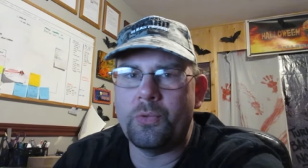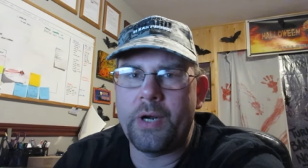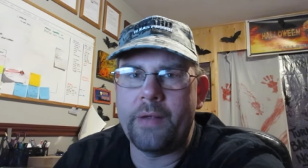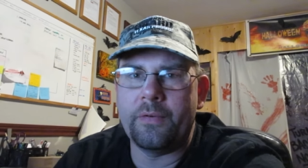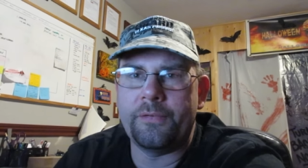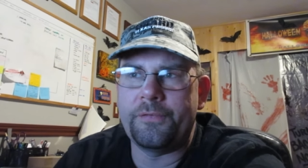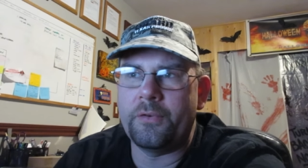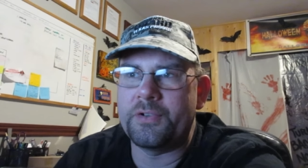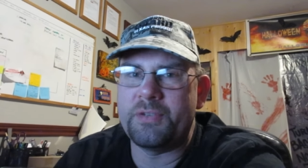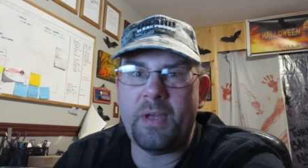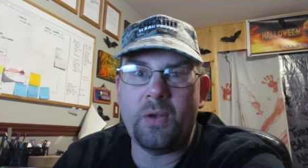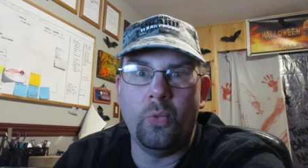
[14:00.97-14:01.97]
or whatever for
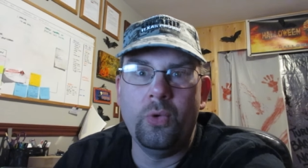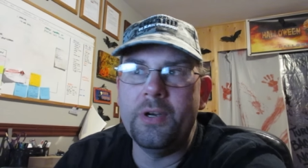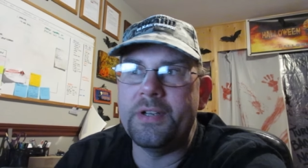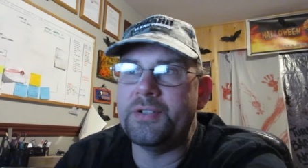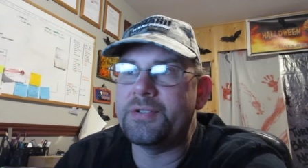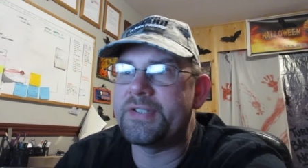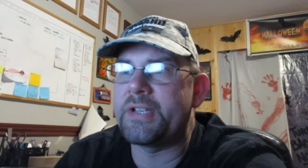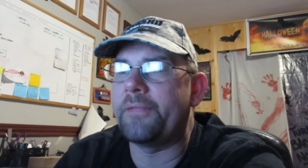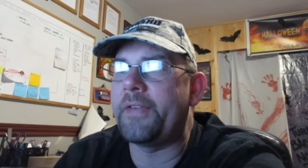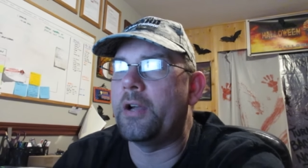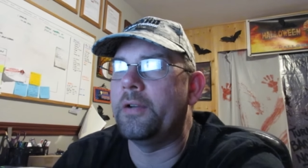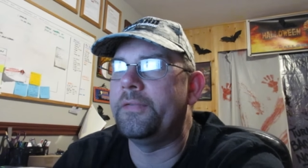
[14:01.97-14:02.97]
to make wood and
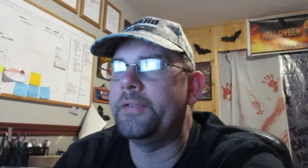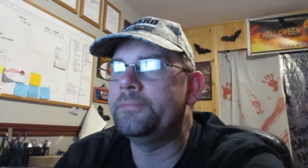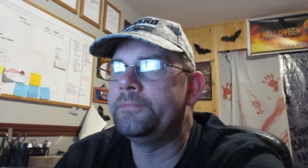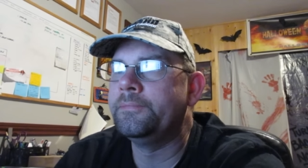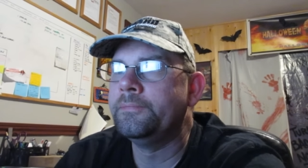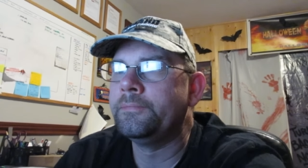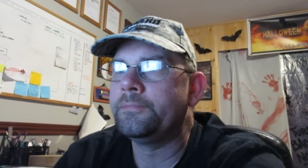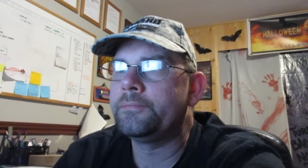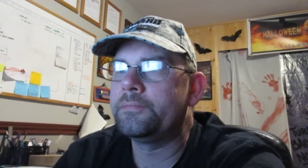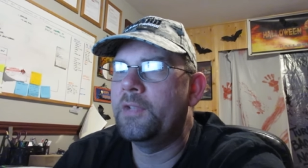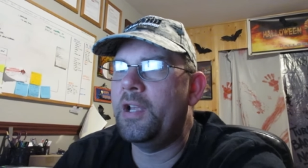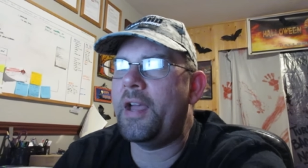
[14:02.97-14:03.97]
stuff out of.
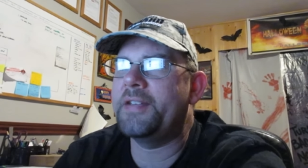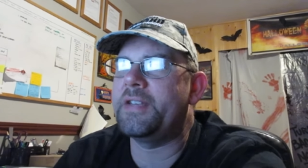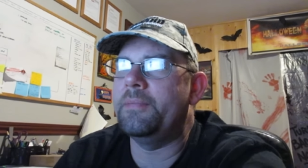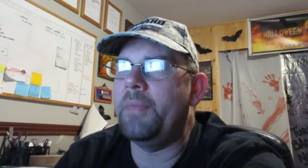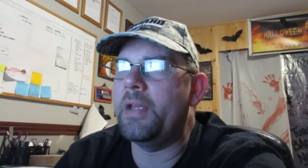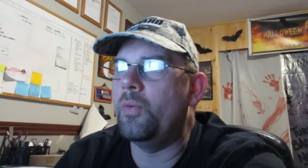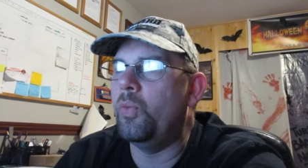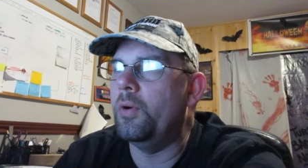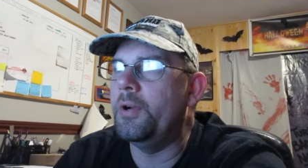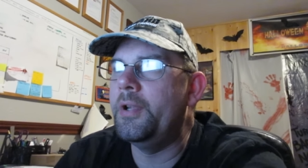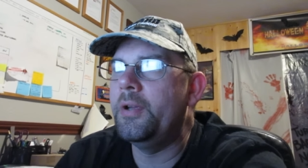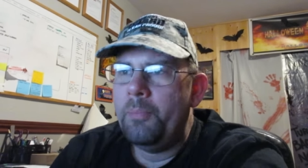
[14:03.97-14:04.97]
I said make
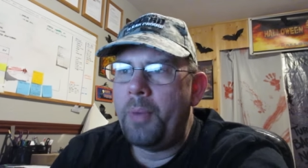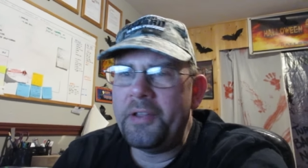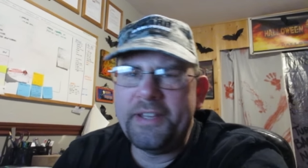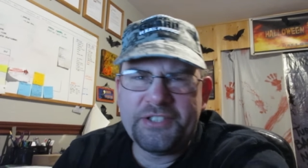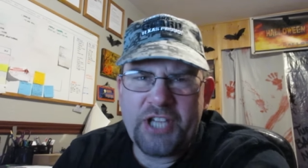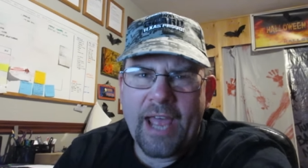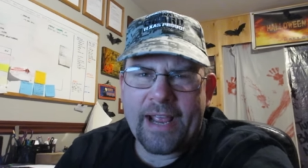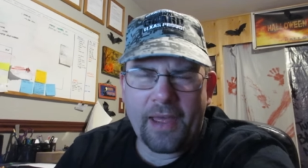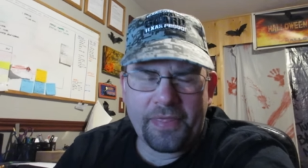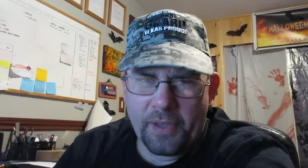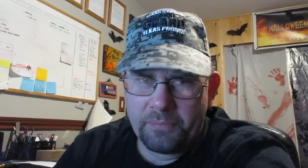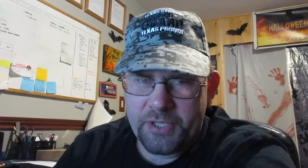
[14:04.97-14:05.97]
wood. Baldy Jack,
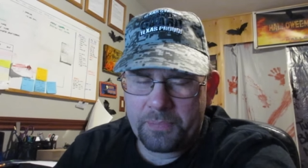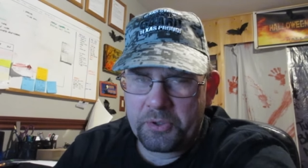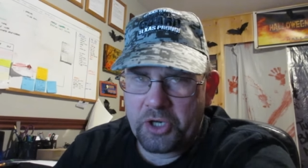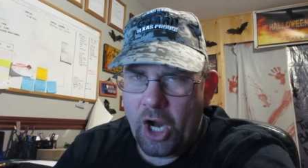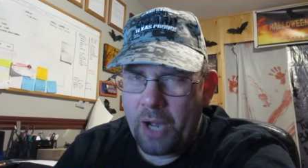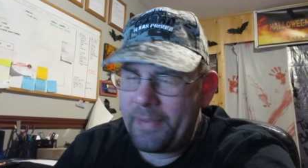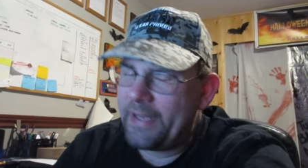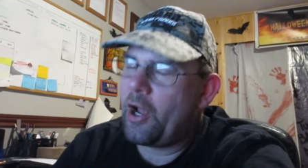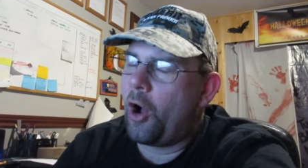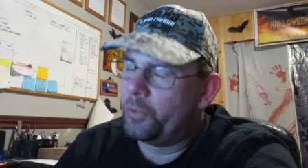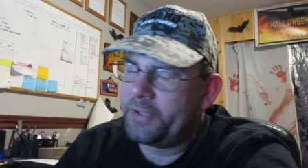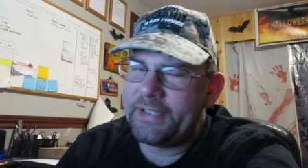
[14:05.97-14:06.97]
I thumbs up your comment
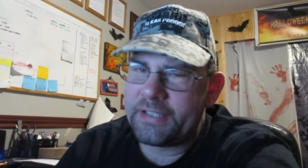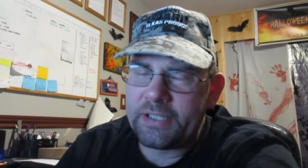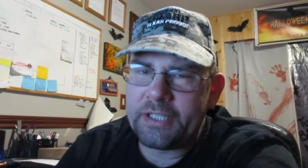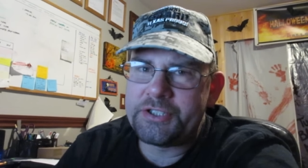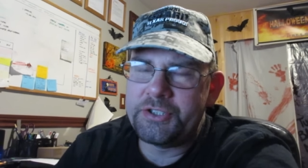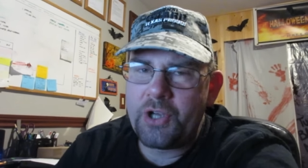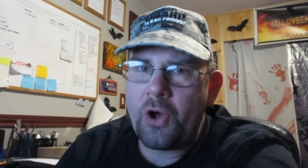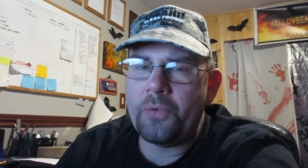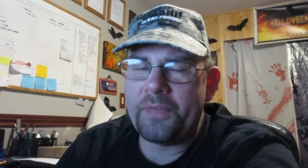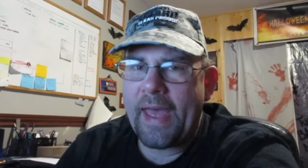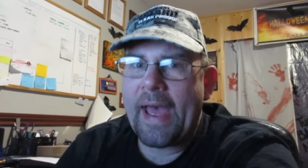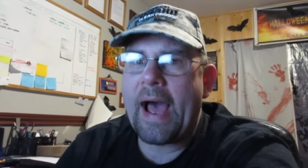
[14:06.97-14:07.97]
only to let you
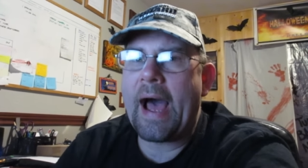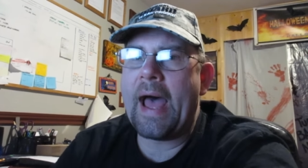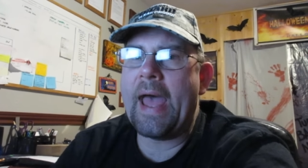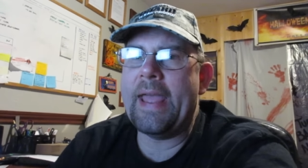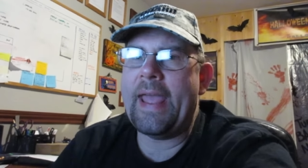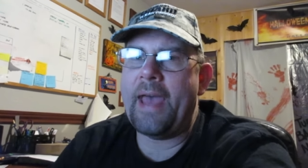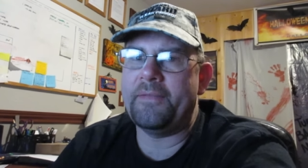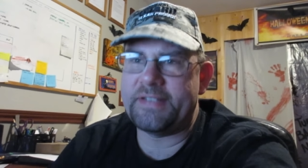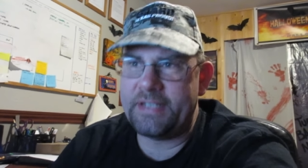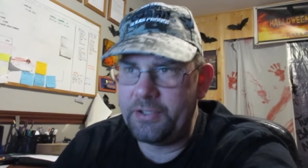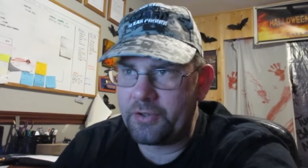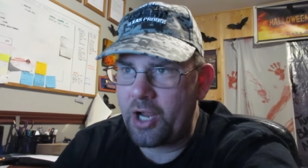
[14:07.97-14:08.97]
know that I have
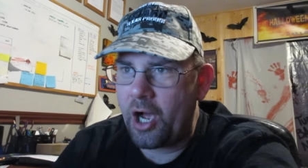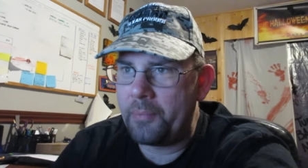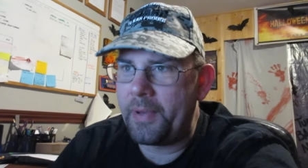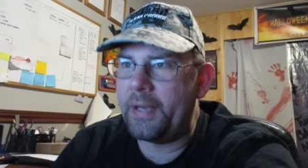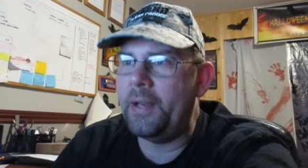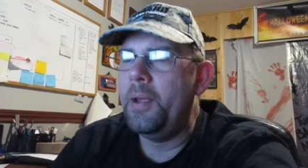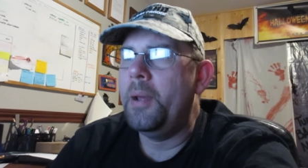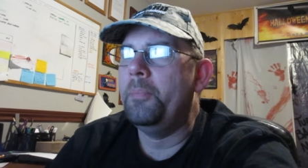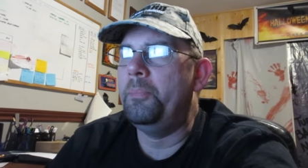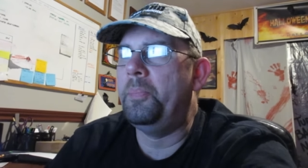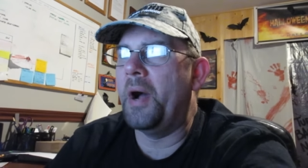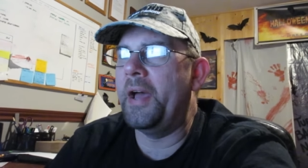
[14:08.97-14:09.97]
seen your comment,
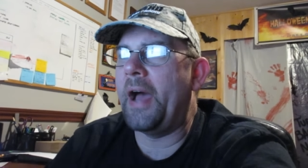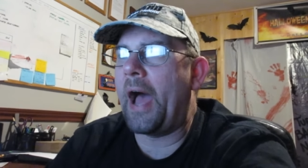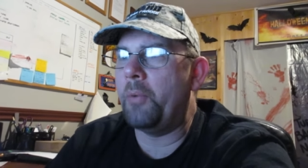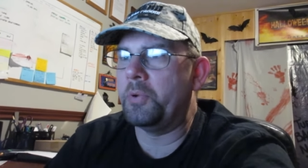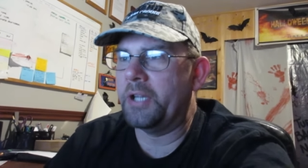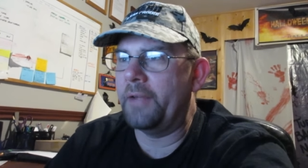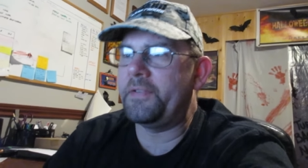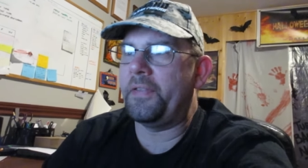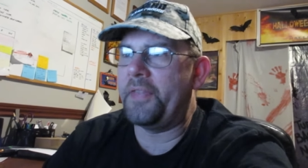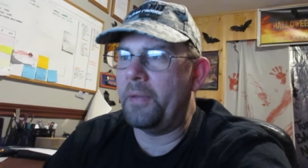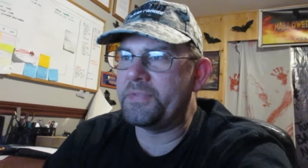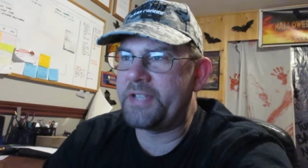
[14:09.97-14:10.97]
but I would love the
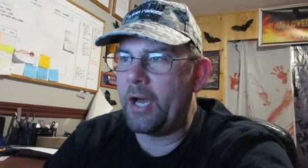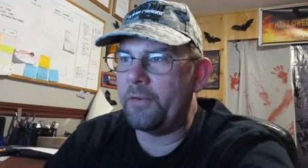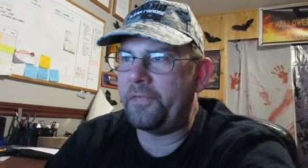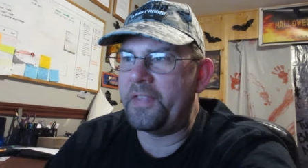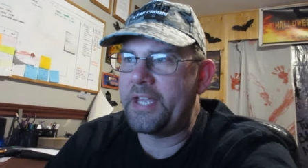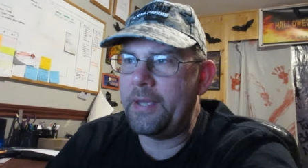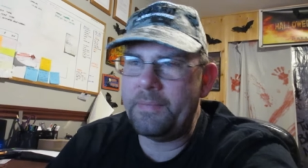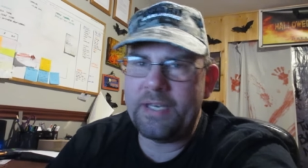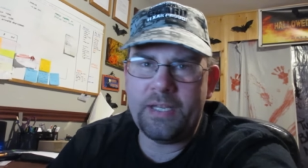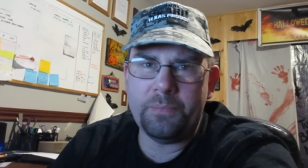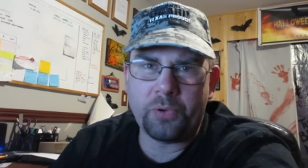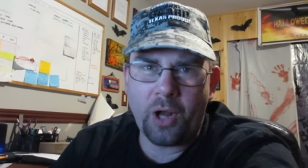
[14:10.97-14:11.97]
thumbs down for the
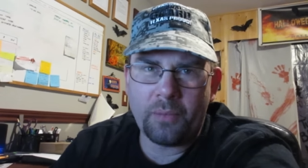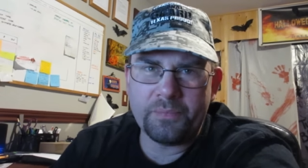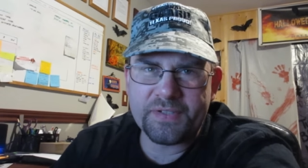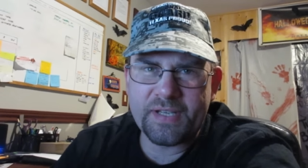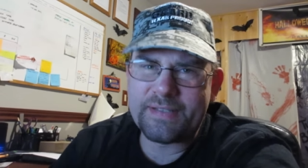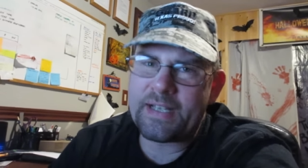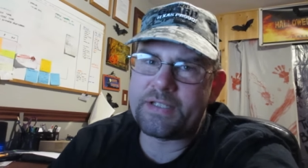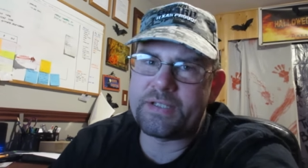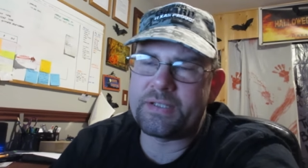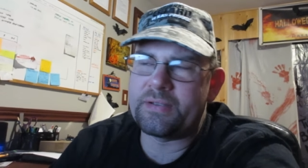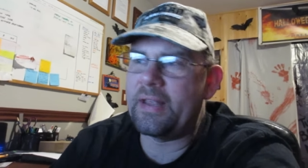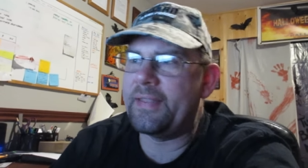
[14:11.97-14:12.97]
kidney problems because
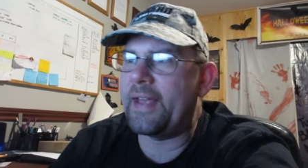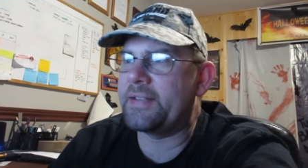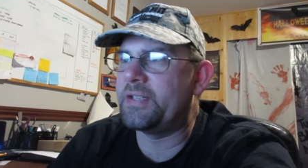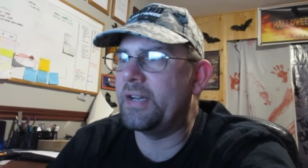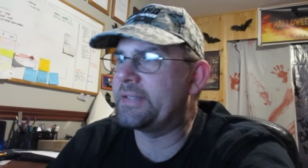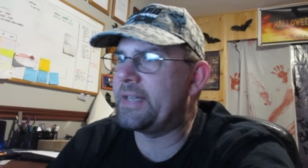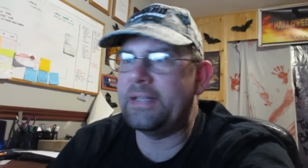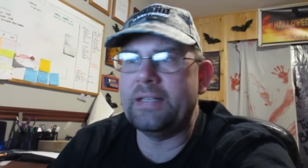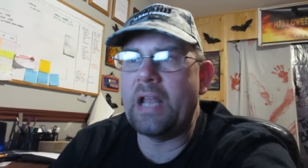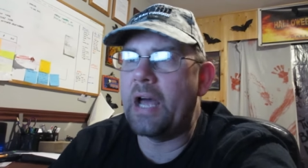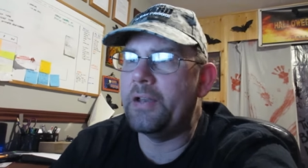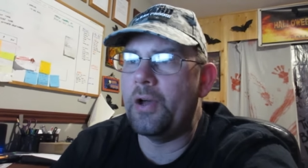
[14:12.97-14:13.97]
that's that sucks. I
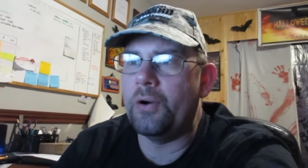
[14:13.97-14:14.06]
did not